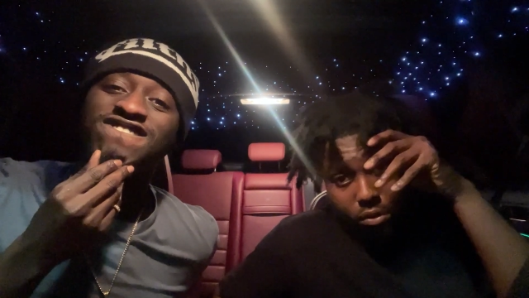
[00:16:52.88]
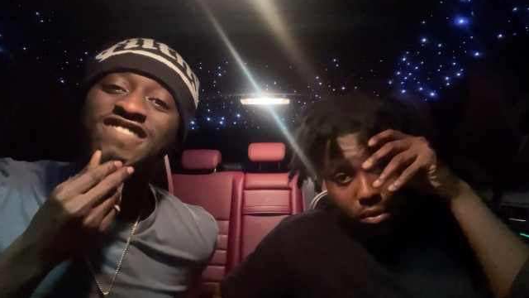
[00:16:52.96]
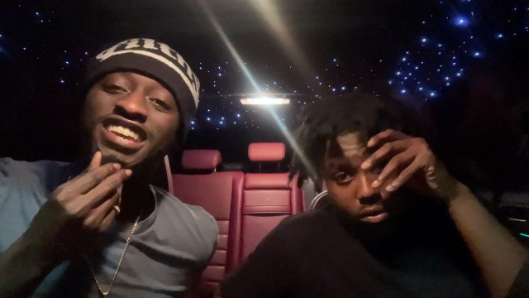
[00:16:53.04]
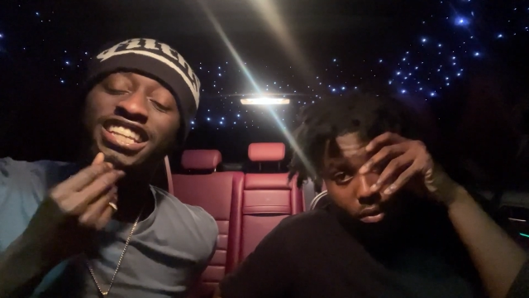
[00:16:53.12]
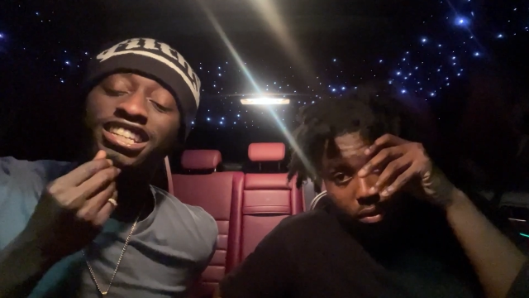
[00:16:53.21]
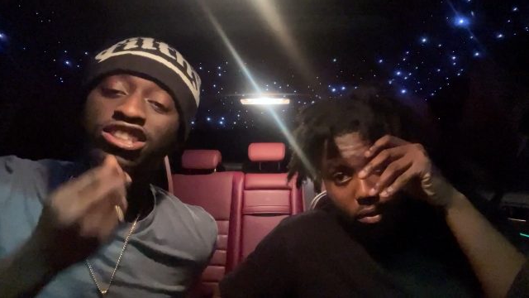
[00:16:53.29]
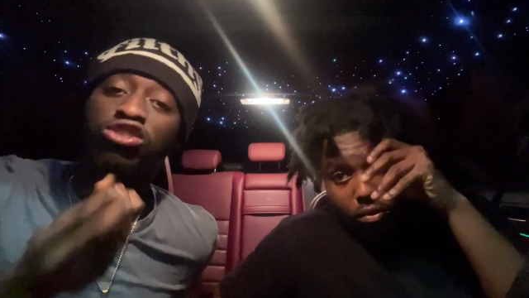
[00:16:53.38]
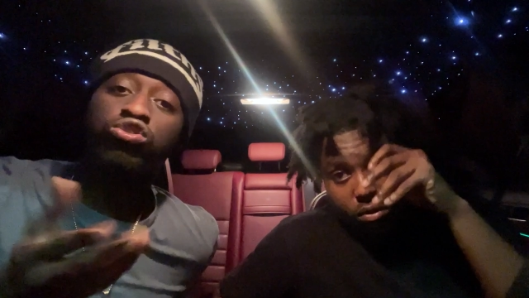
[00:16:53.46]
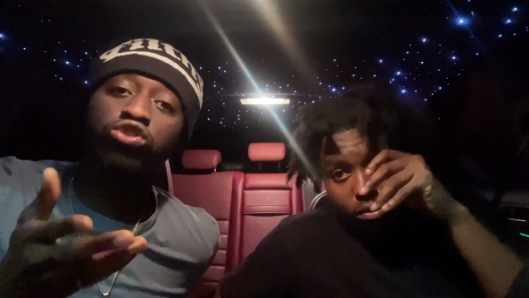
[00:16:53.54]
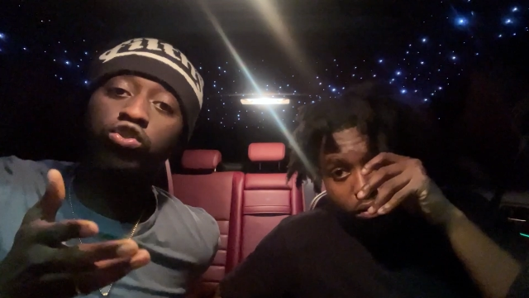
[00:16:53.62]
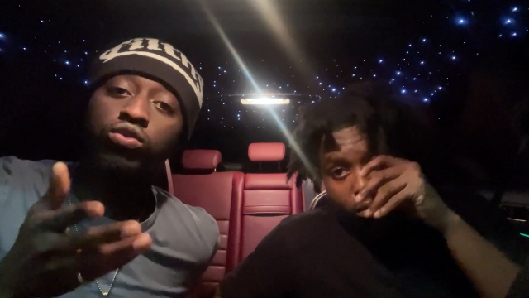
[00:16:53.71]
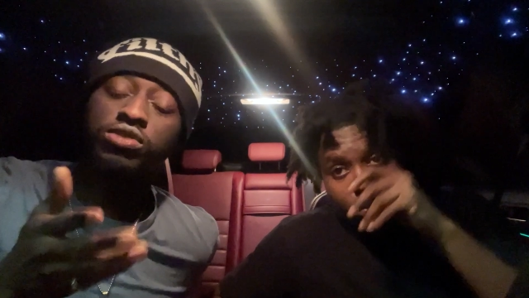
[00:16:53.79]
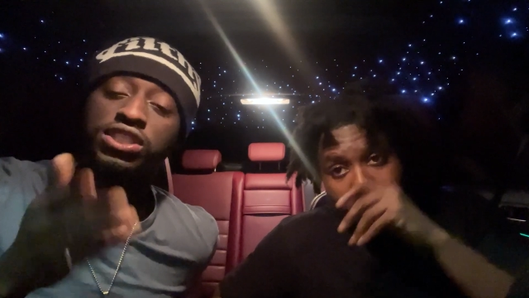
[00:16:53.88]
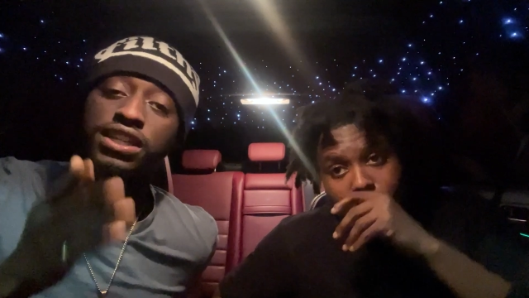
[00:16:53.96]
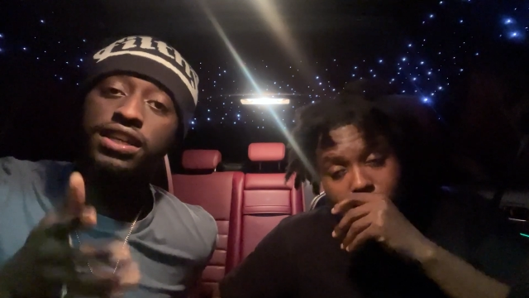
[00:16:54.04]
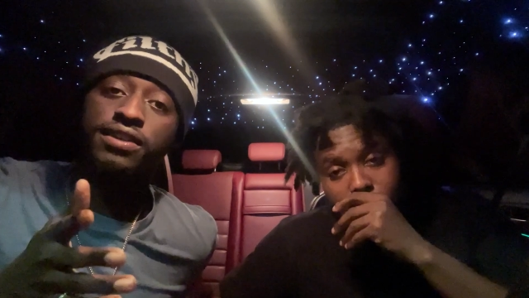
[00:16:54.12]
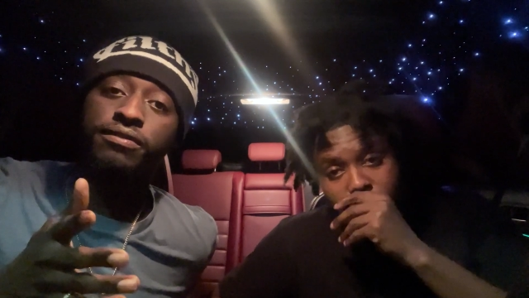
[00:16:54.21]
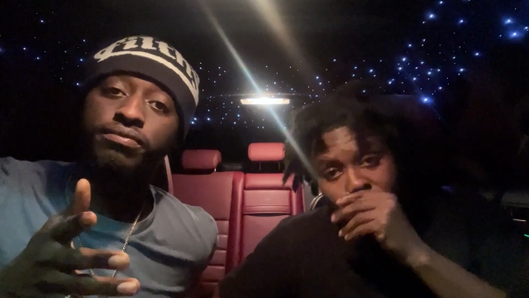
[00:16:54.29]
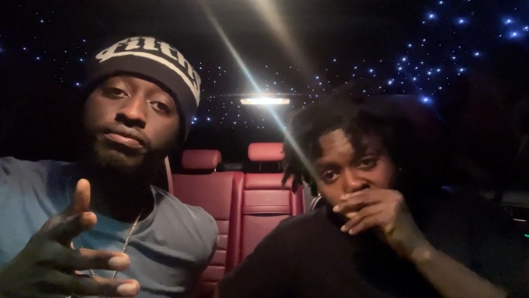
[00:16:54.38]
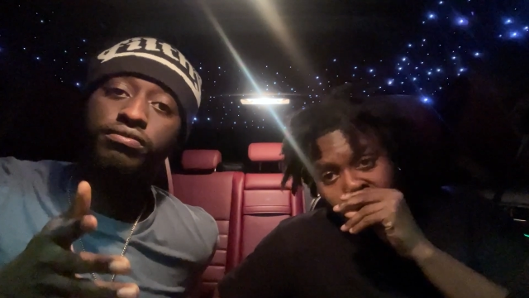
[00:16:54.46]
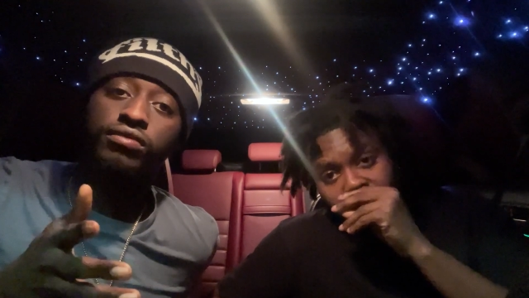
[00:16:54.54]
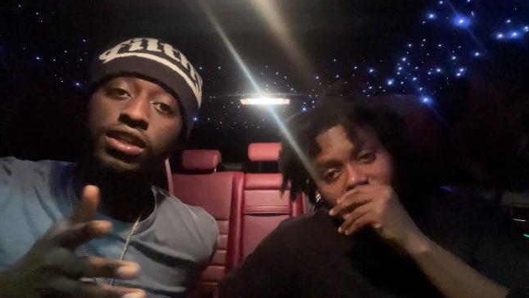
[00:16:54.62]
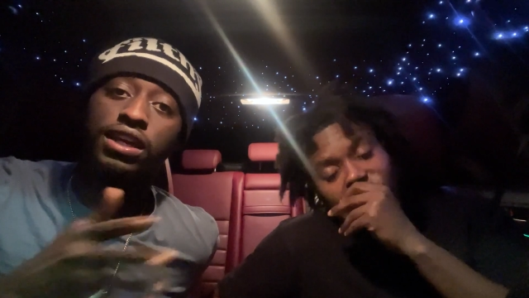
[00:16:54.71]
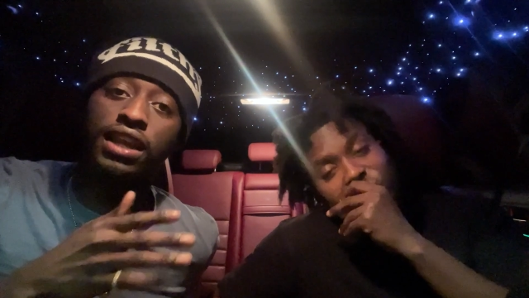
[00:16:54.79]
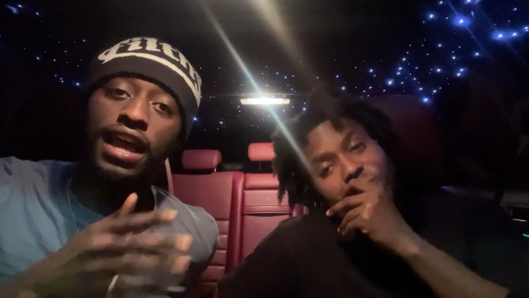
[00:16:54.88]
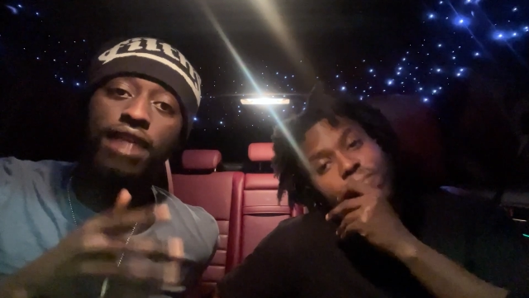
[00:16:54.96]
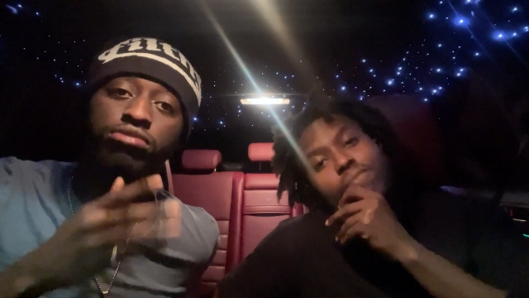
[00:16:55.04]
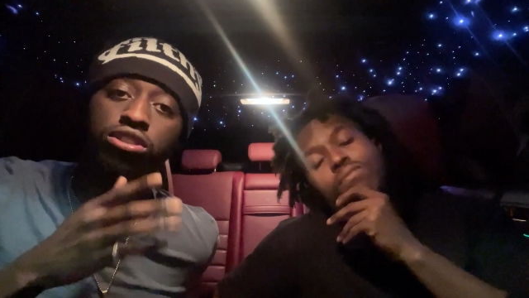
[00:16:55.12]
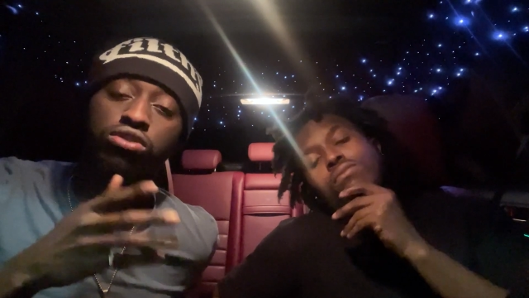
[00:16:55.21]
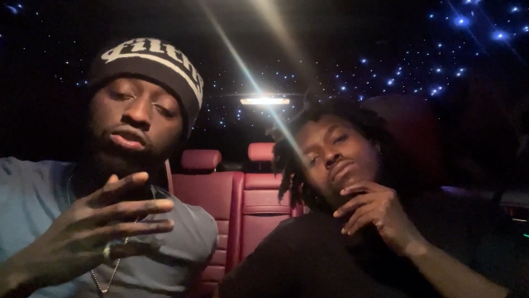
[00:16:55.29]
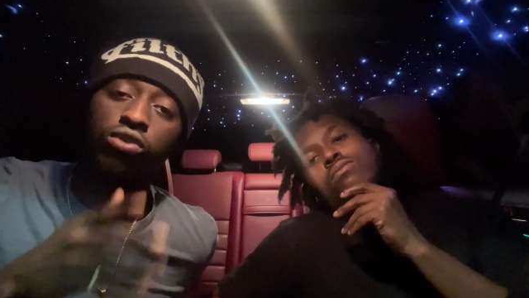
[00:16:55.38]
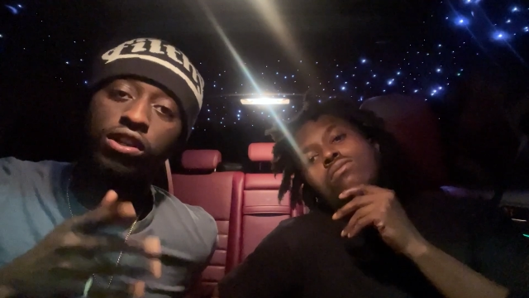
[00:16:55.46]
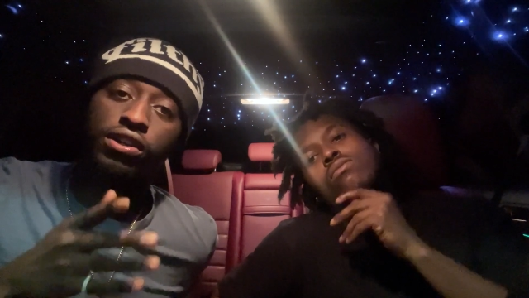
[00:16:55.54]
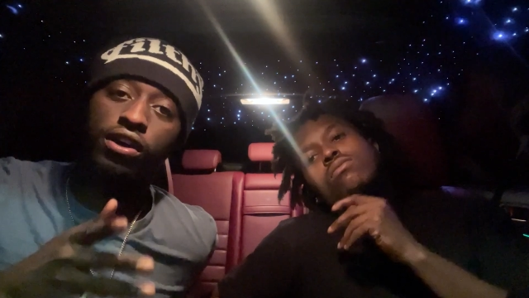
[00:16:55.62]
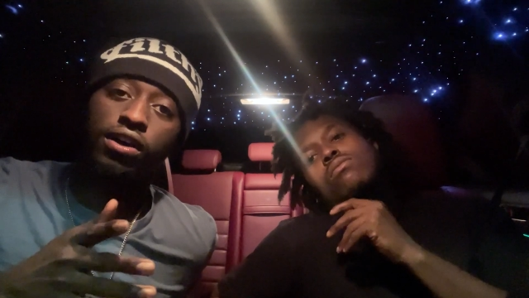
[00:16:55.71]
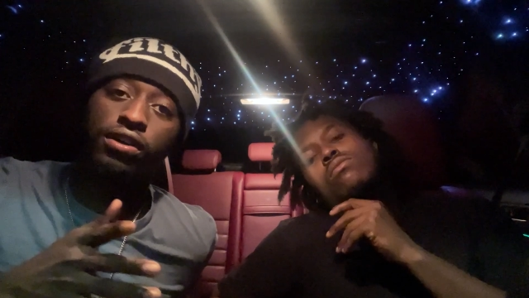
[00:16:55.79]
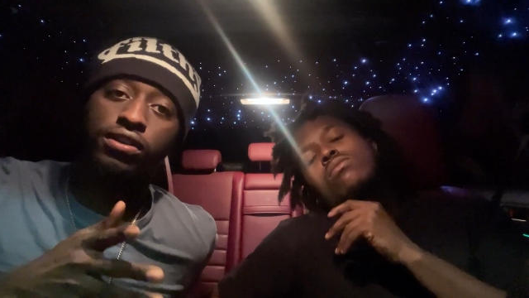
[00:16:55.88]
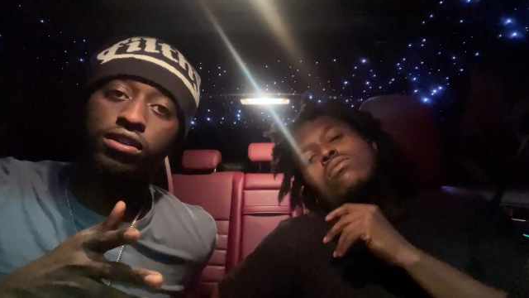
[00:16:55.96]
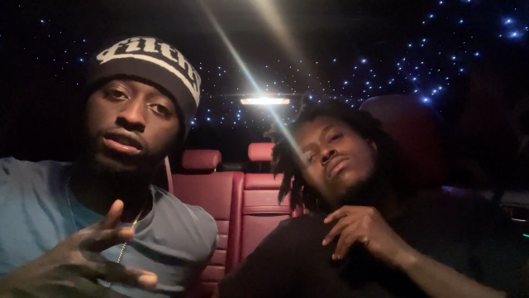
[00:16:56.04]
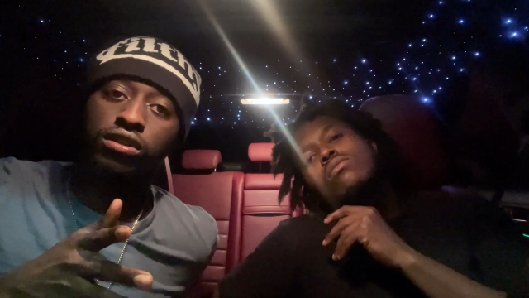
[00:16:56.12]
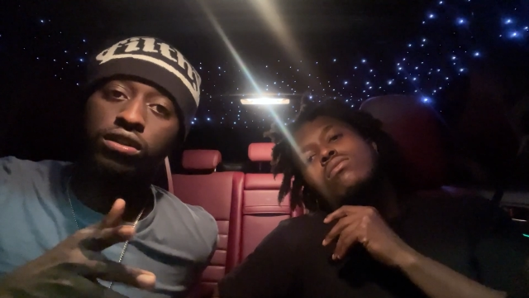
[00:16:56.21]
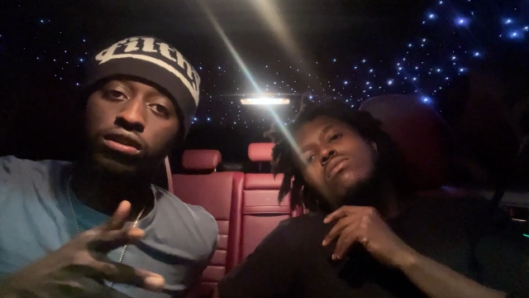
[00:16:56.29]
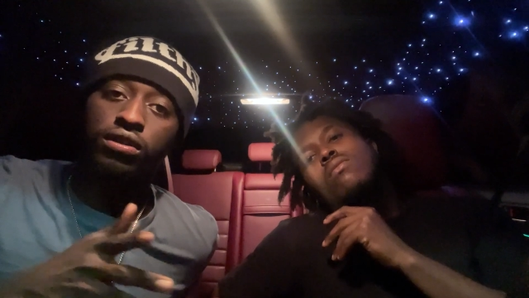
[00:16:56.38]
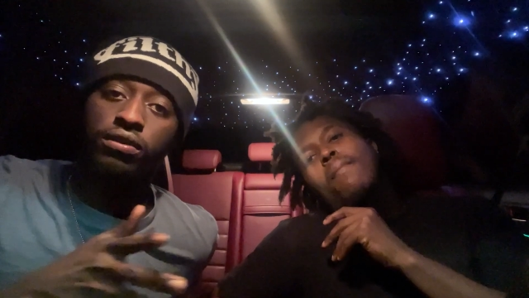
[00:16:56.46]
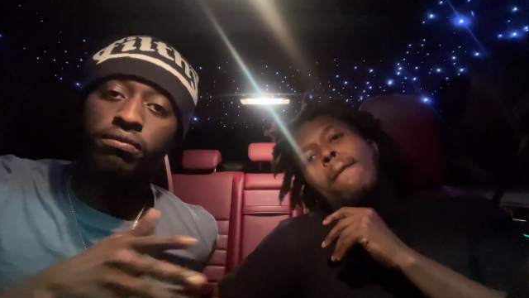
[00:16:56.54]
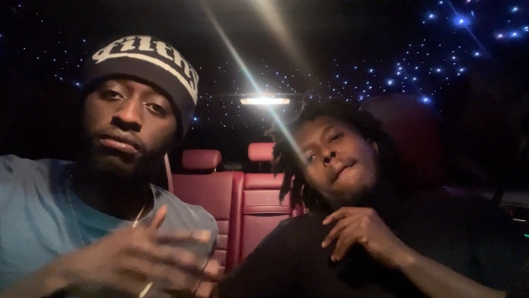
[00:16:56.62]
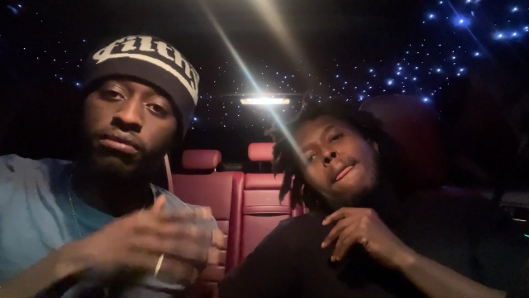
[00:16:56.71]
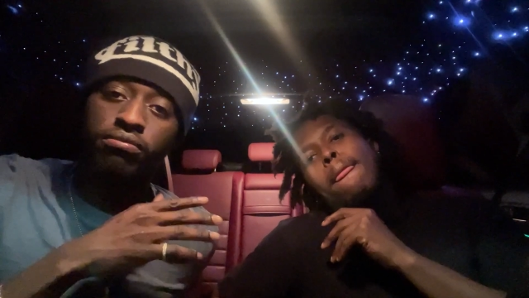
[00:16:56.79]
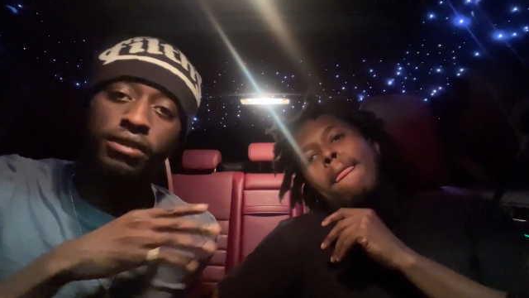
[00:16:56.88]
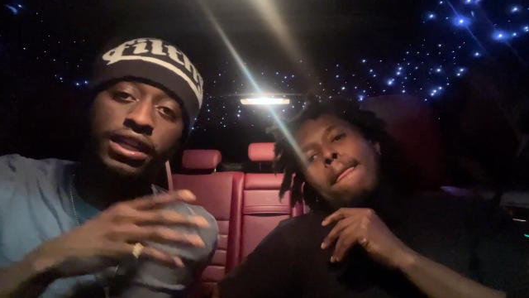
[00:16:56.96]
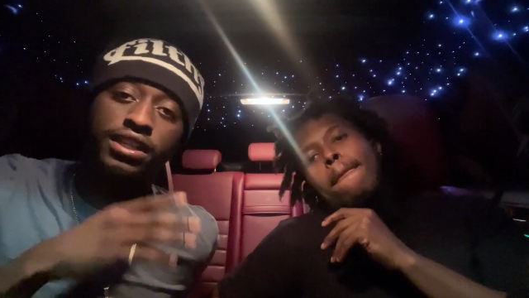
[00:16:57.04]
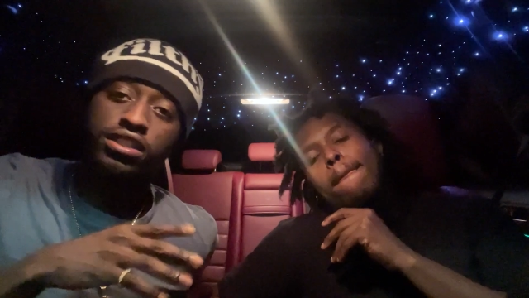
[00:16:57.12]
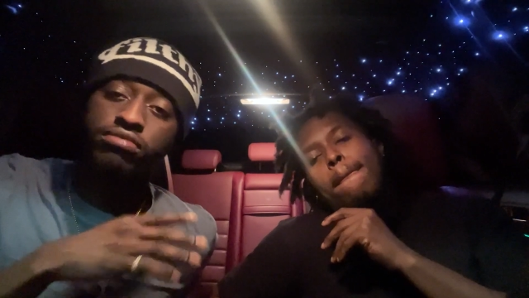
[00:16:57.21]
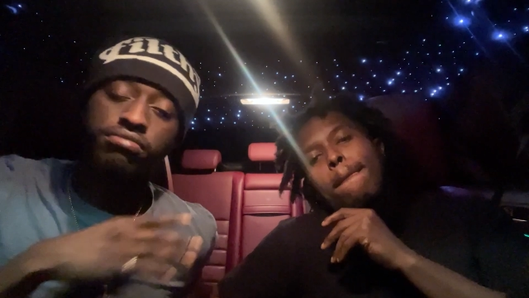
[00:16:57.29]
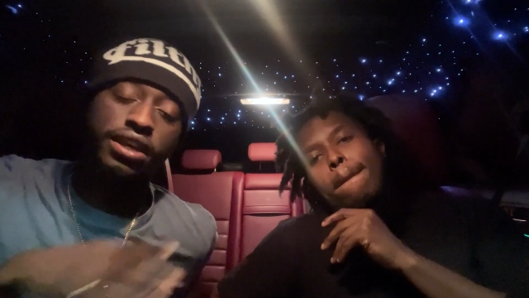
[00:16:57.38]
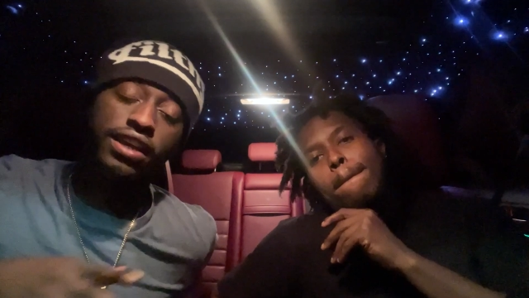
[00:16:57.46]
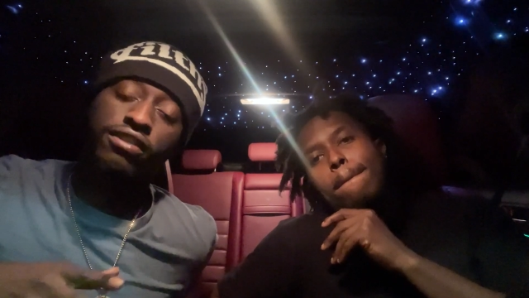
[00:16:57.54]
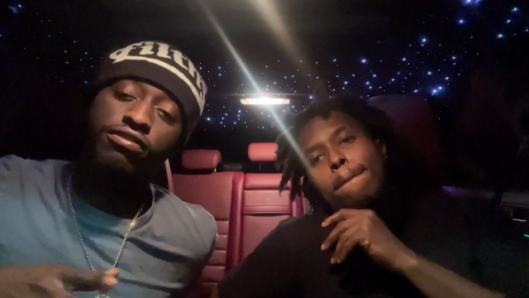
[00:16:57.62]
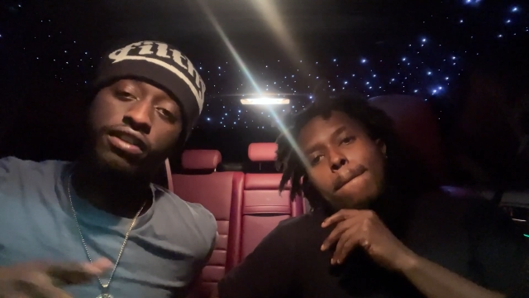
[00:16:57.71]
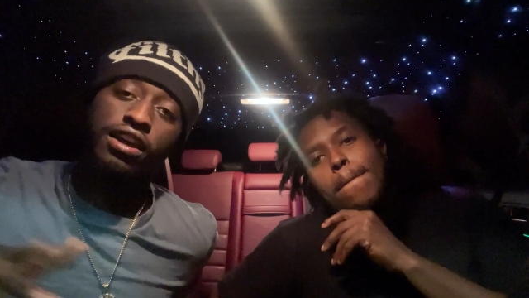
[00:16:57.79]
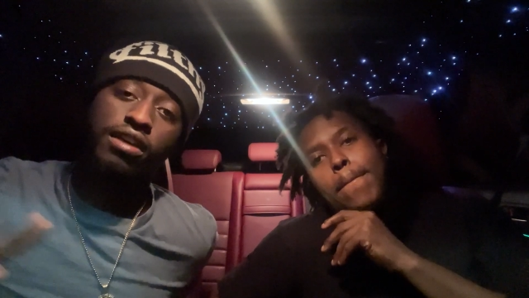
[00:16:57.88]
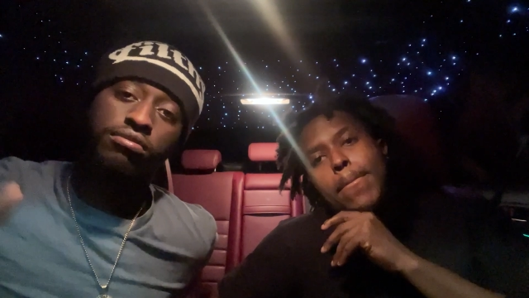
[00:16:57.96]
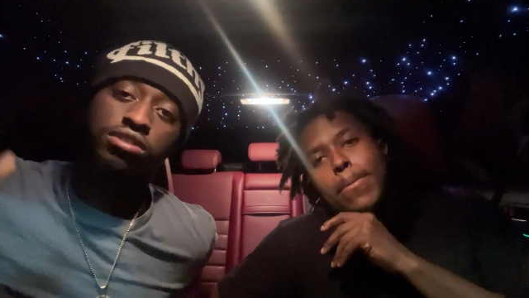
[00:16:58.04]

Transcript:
Speaker 1: In this YouTube shit, collabs is cool and all, but men is men, fam.